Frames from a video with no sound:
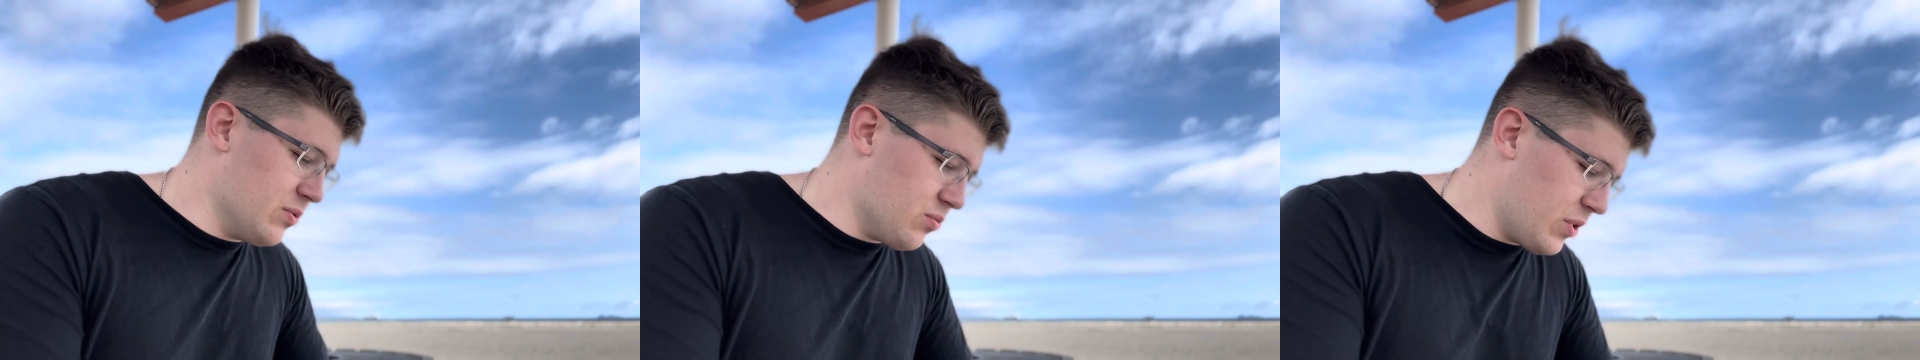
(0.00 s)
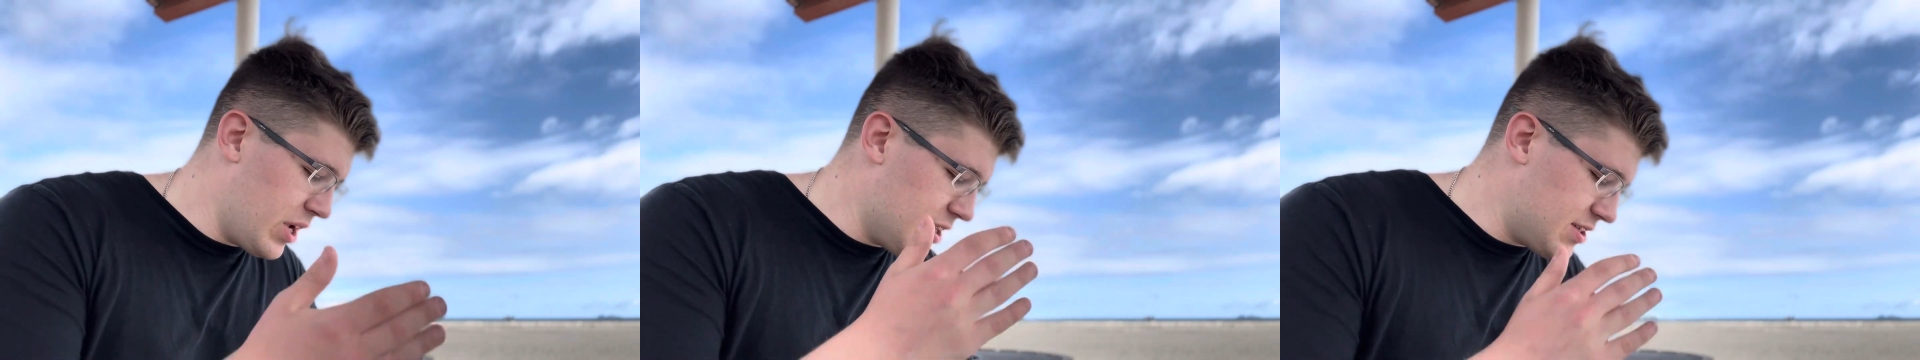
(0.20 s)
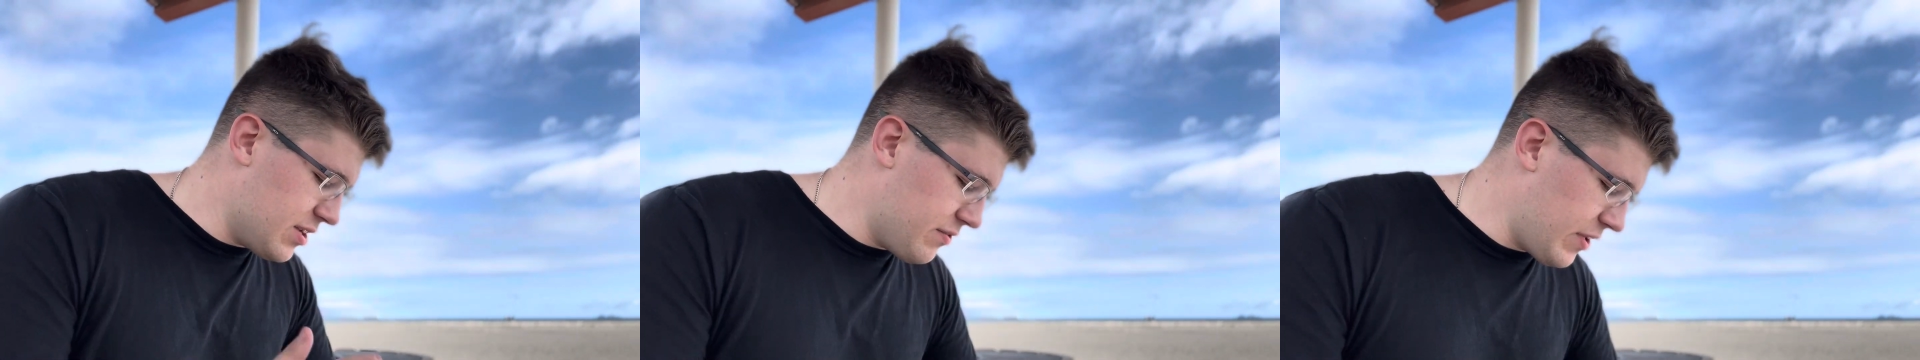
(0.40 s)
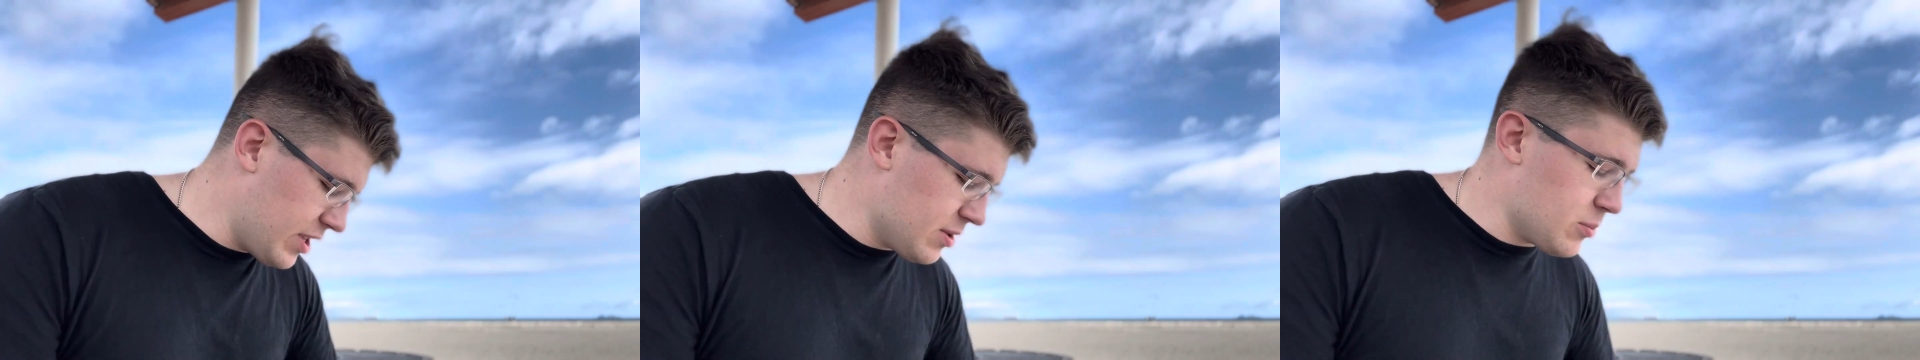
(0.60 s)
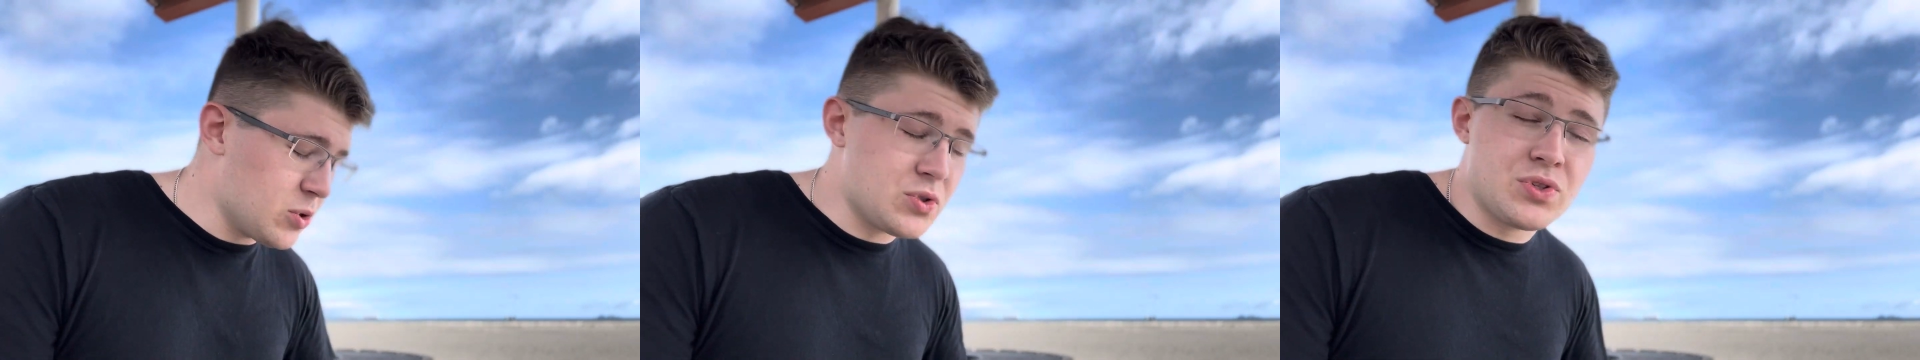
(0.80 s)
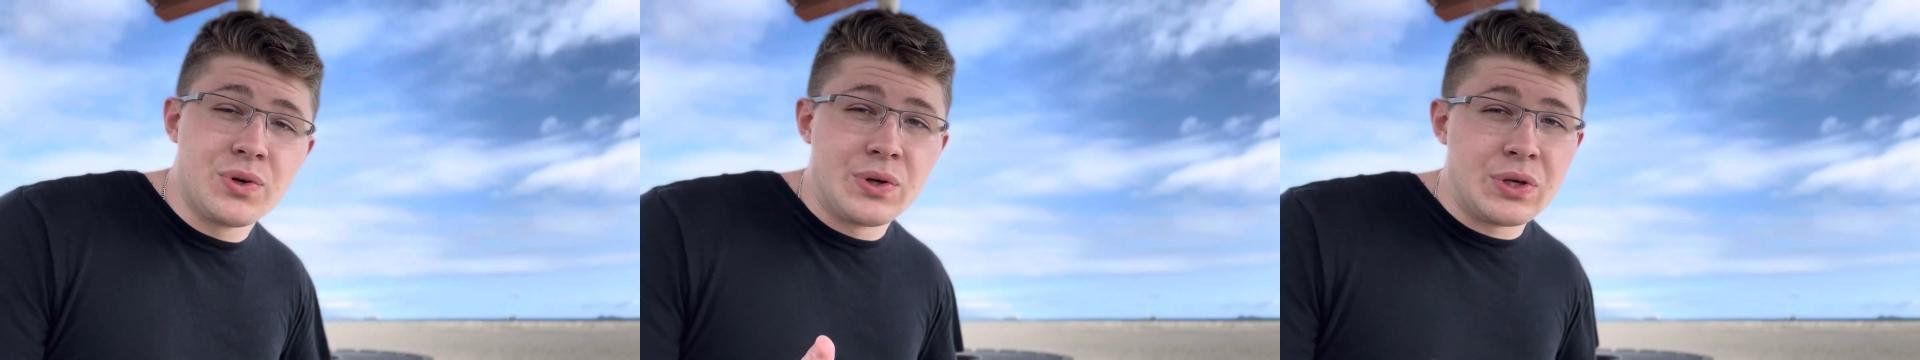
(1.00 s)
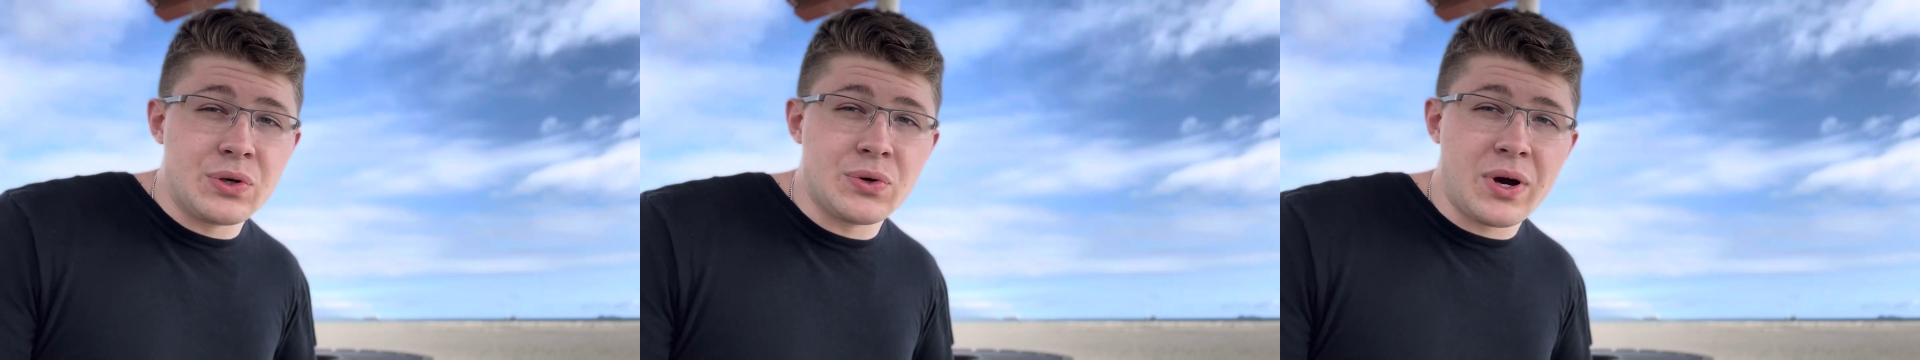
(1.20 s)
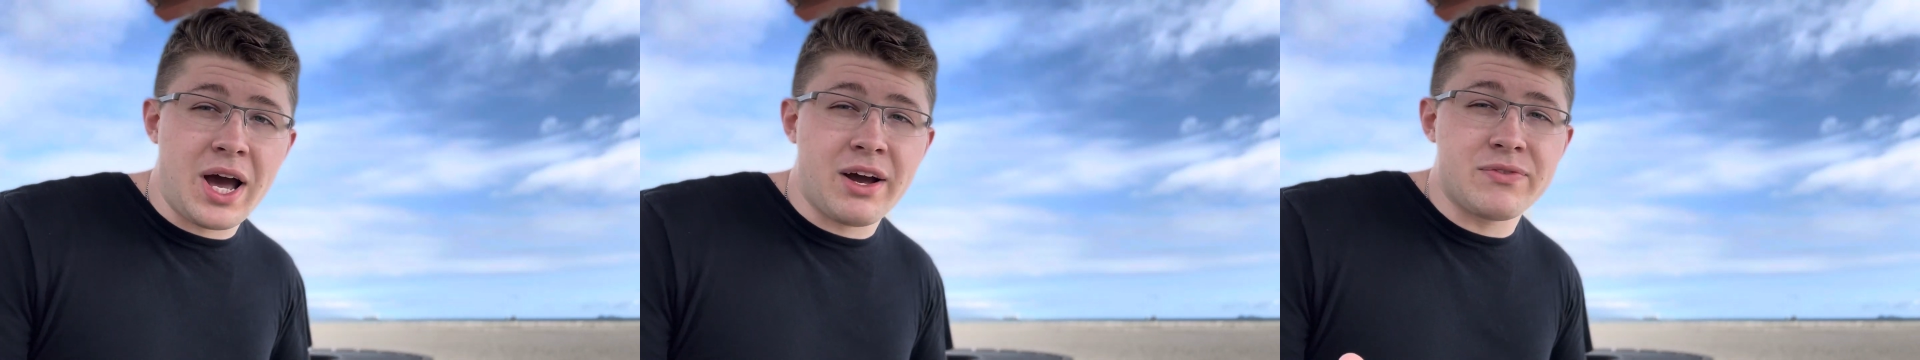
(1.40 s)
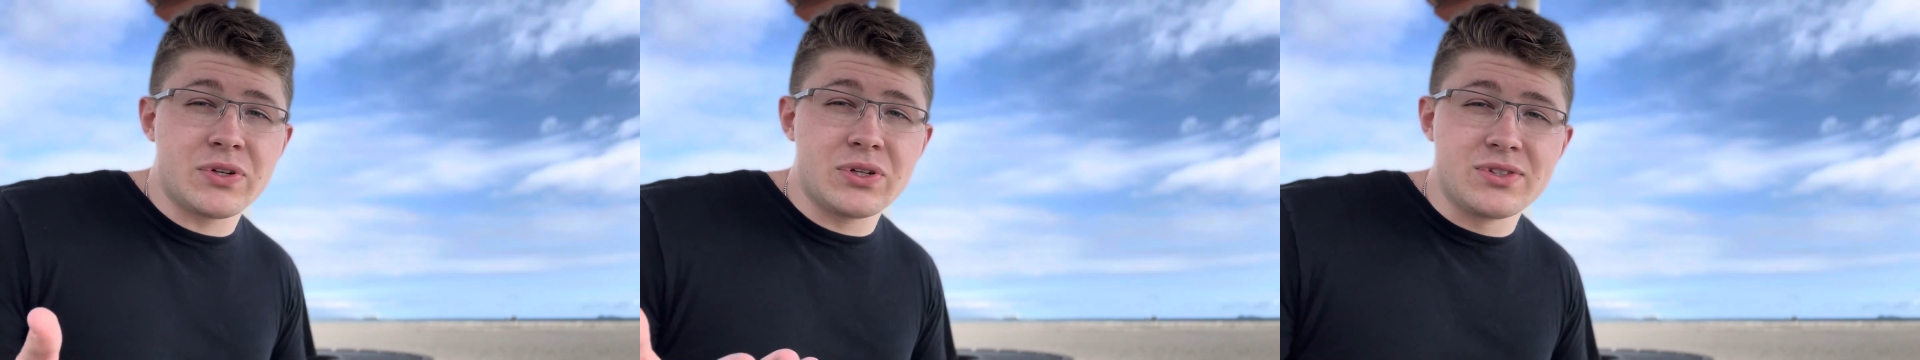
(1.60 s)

rates available to you after you